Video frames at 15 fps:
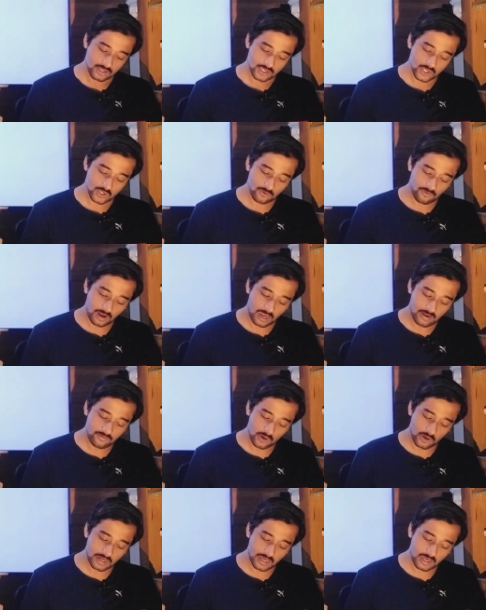So 5
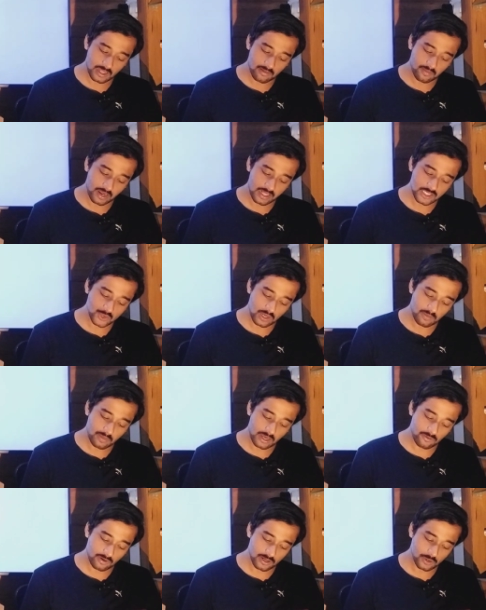nautical miles will be
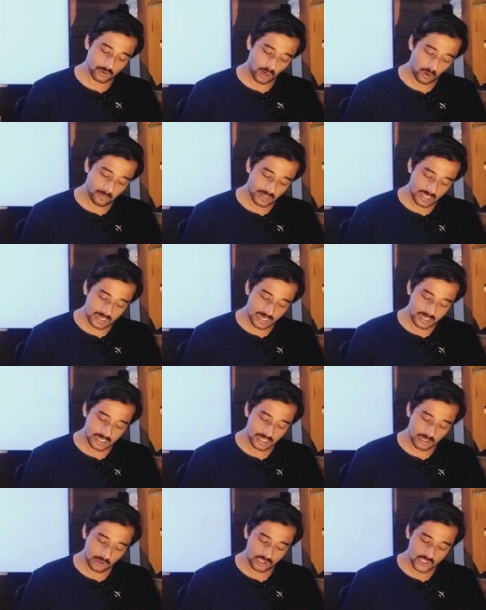equal to how many
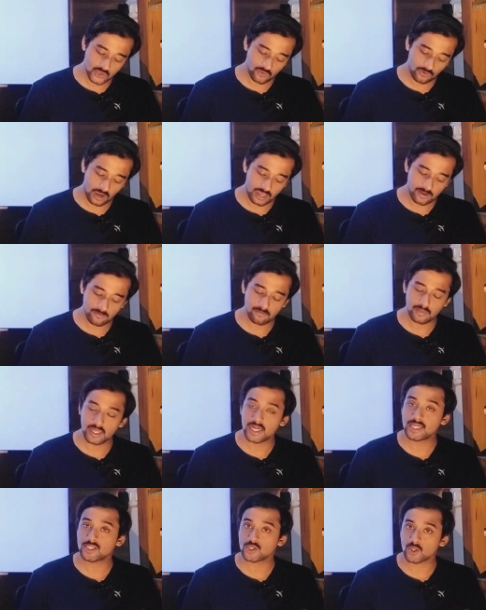latitudes? 5
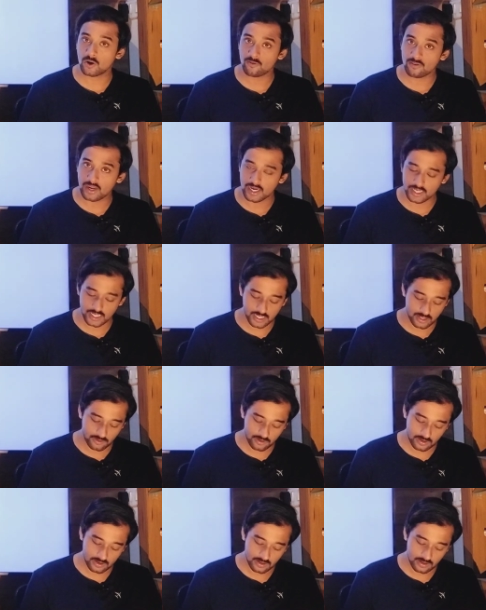minutes of latitude.